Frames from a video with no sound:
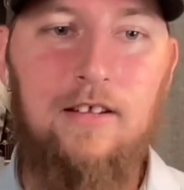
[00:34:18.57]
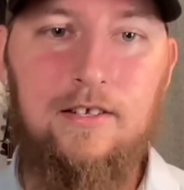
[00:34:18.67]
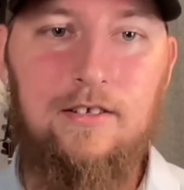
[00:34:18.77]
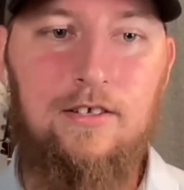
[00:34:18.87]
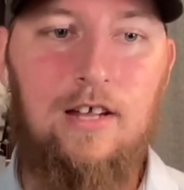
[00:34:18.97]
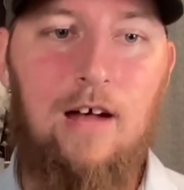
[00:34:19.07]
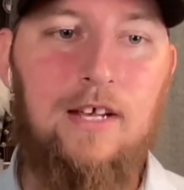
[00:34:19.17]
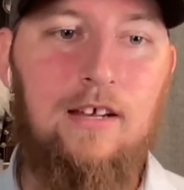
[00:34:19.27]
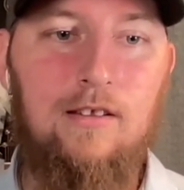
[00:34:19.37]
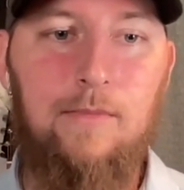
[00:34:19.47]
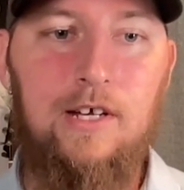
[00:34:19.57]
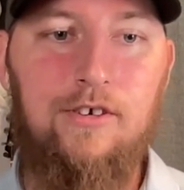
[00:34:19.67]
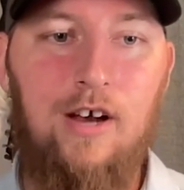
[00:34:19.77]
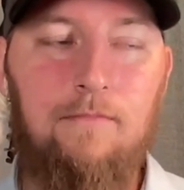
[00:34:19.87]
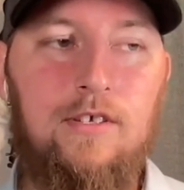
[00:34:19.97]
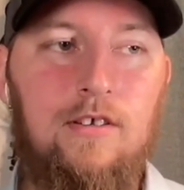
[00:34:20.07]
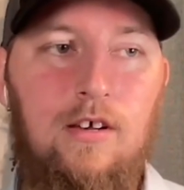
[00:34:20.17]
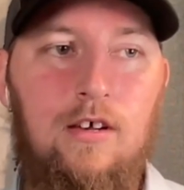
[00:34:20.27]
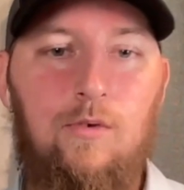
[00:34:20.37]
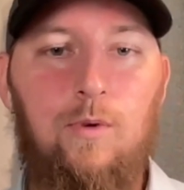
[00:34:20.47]
Let's just stop taking the big jobs.
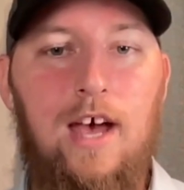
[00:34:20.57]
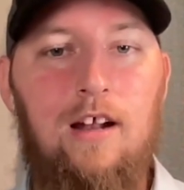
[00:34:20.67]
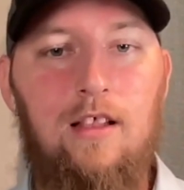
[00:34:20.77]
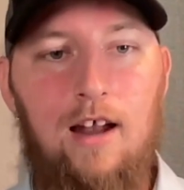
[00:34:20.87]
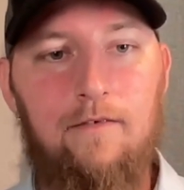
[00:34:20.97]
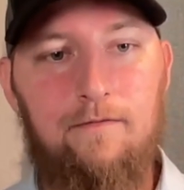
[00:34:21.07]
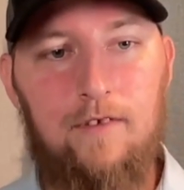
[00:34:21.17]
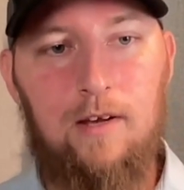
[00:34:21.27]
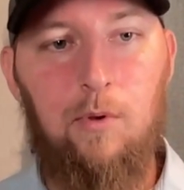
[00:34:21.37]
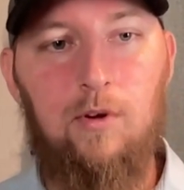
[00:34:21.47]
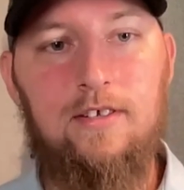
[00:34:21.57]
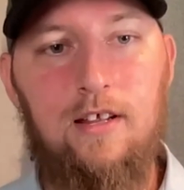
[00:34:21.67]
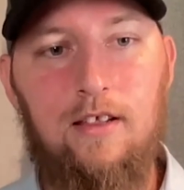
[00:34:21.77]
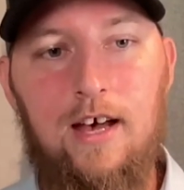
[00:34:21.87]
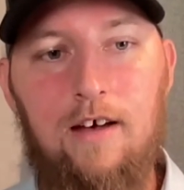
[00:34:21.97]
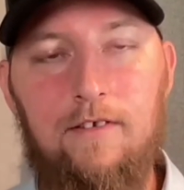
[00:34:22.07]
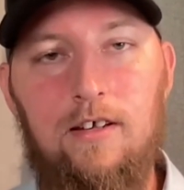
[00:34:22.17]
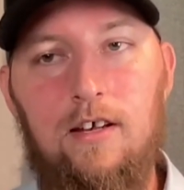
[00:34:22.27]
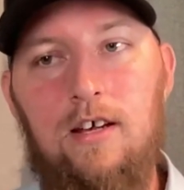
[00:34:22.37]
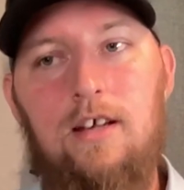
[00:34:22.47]
We had a lot of employees that left.
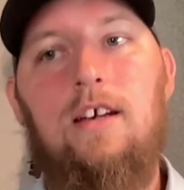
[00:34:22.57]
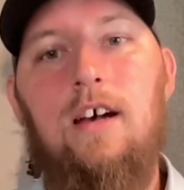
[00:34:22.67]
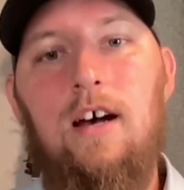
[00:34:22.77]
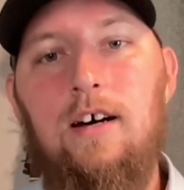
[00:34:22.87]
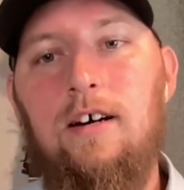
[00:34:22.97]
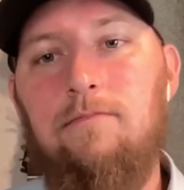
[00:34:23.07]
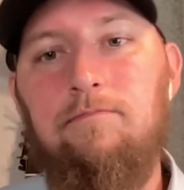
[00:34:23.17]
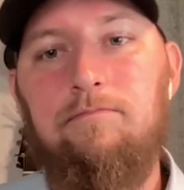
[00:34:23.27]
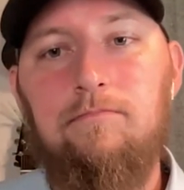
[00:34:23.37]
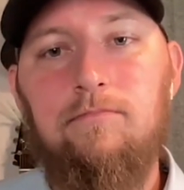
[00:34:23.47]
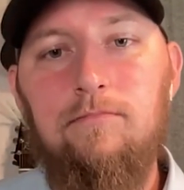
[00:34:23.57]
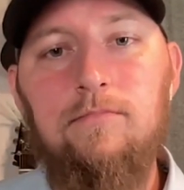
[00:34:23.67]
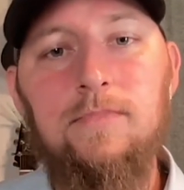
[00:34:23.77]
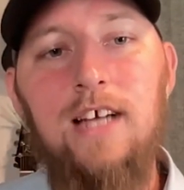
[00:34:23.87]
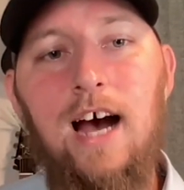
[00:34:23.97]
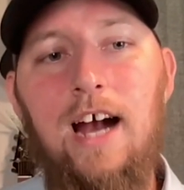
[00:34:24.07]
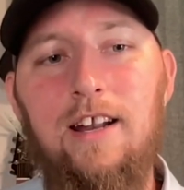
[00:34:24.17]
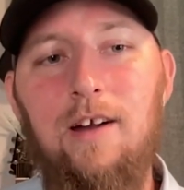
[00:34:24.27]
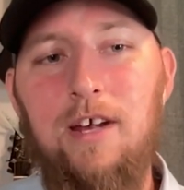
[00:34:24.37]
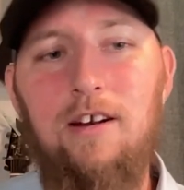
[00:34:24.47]
Um, I
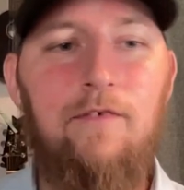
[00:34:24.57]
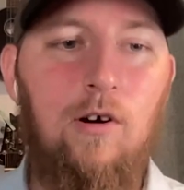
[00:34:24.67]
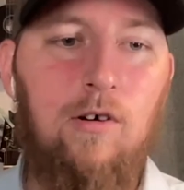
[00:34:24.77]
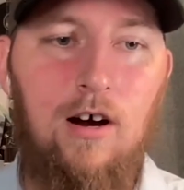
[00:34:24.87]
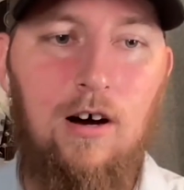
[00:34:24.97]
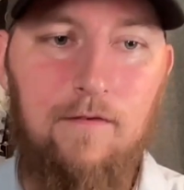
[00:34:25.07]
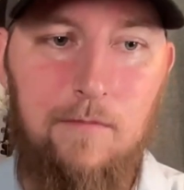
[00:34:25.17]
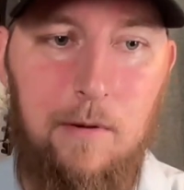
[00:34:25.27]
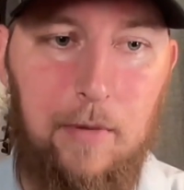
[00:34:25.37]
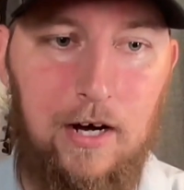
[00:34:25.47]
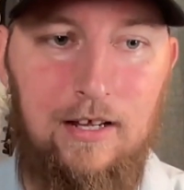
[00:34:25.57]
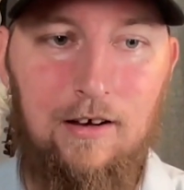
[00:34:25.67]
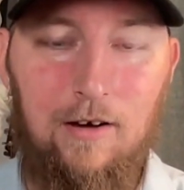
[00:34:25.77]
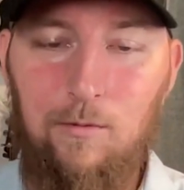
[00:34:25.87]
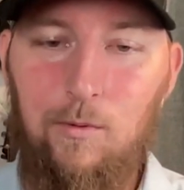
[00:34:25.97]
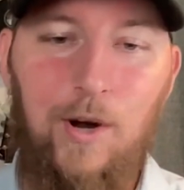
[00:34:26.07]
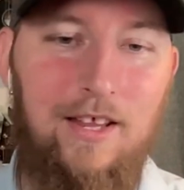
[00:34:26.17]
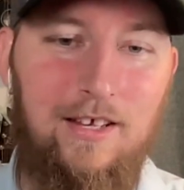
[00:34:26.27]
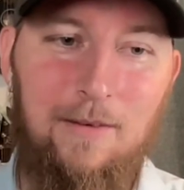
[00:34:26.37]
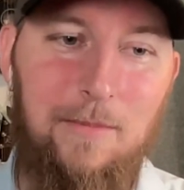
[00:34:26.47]
ended up getting a phone call from a buddy, a
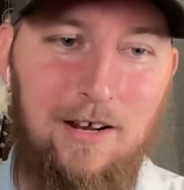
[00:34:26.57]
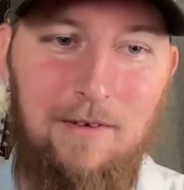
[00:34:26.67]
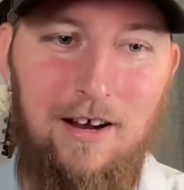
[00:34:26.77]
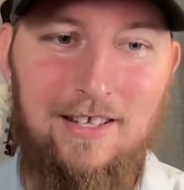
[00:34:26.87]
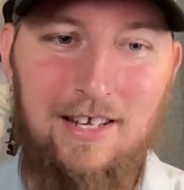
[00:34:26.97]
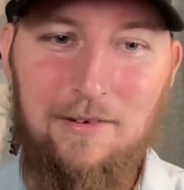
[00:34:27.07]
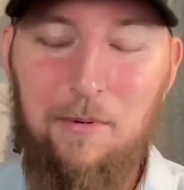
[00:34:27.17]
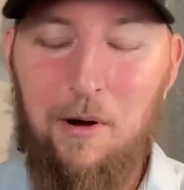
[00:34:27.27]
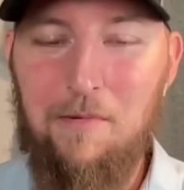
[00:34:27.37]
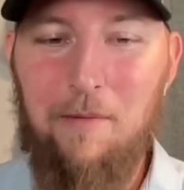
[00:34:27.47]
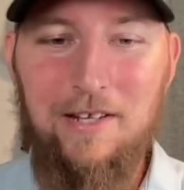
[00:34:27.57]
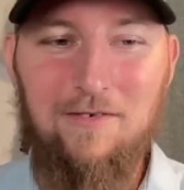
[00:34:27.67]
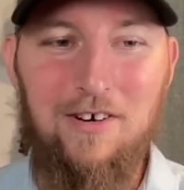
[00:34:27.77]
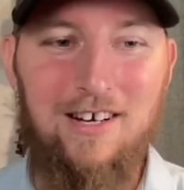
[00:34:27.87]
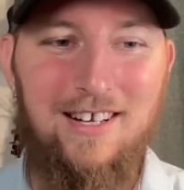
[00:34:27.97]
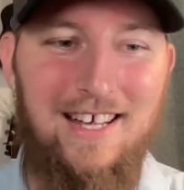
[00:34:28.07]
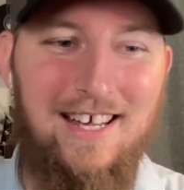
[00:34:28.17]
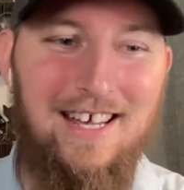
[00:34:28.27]
really good buddy of mine. He's actually probably my best friend.